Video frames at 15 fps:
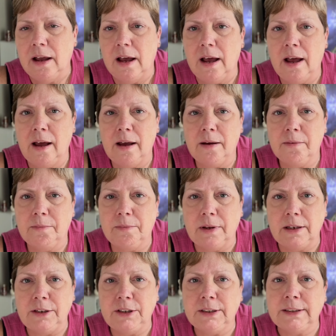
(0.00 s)

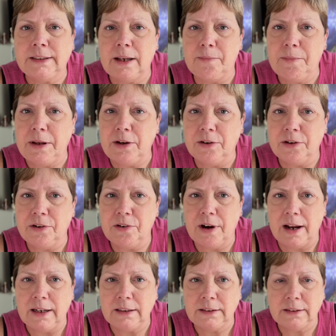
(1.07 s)
and just send me your
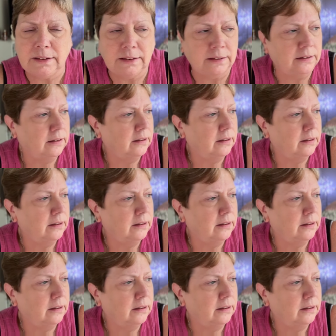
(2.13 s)
address,